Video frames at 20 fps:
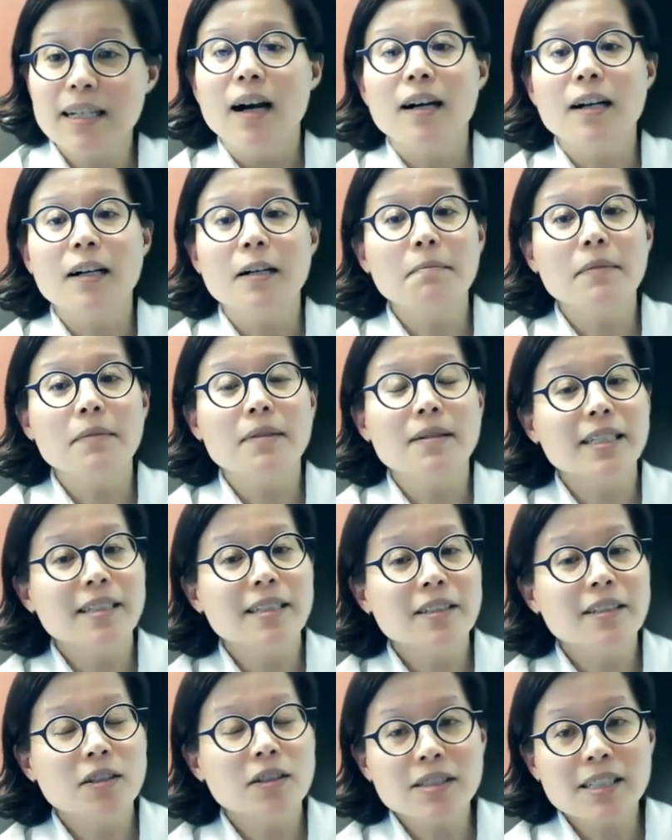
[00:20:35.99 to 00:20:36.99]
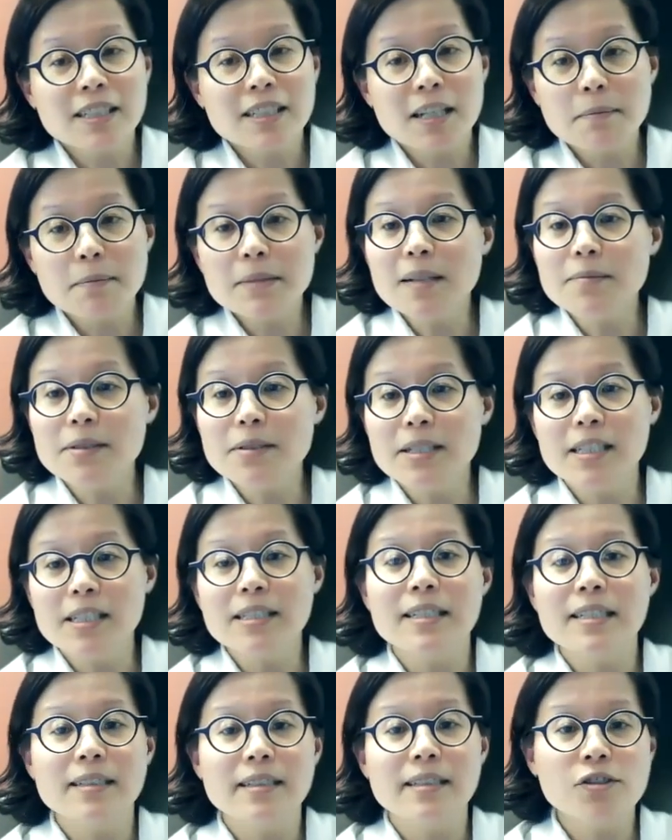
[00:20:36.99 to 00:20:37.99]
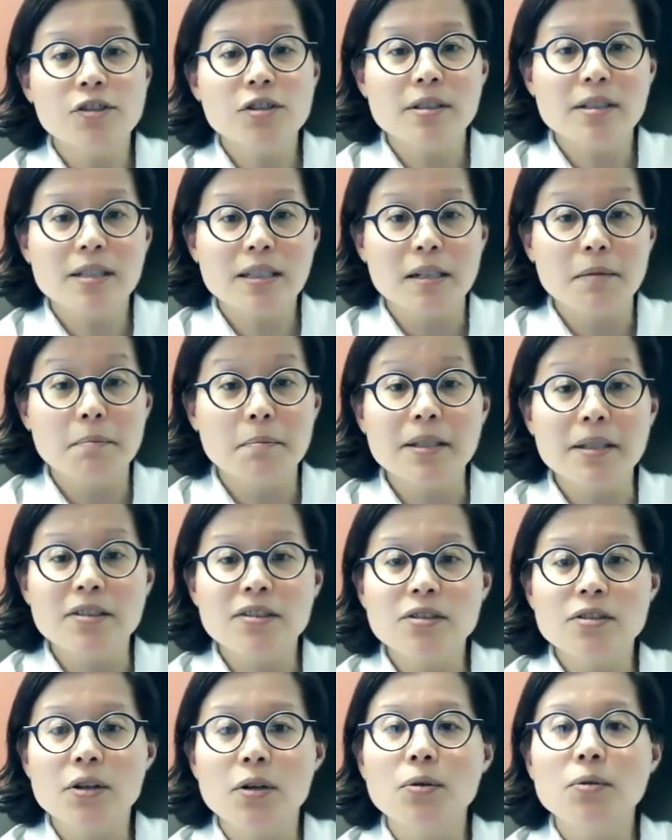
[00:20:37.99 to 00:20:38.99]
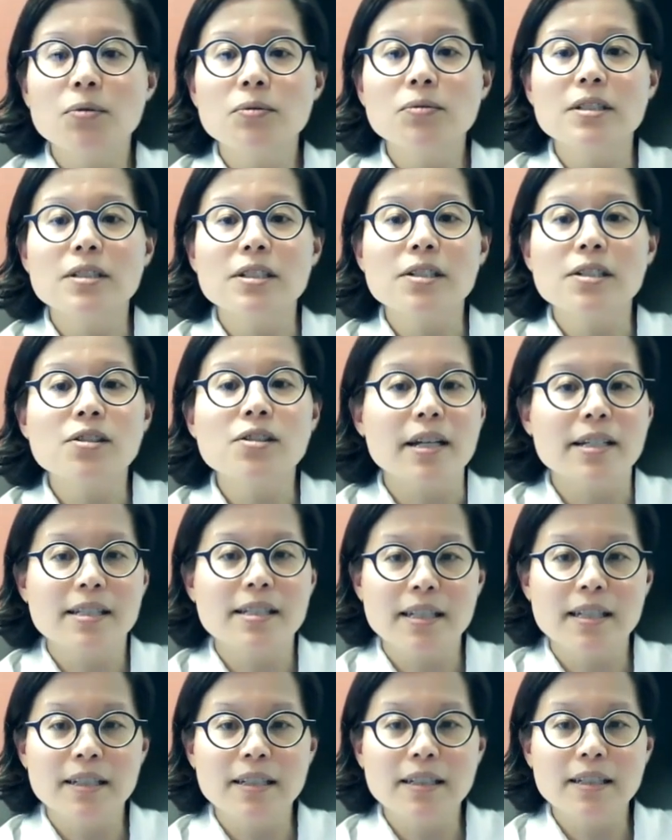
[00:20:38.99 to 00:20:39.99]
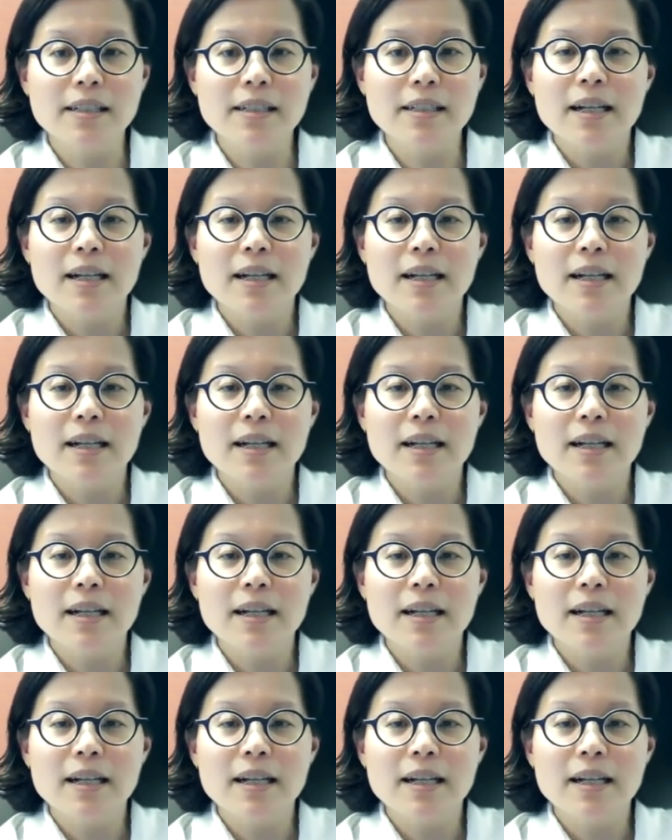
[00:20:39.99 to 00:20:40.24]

Um, you know, sometimes these conditions can be so distressing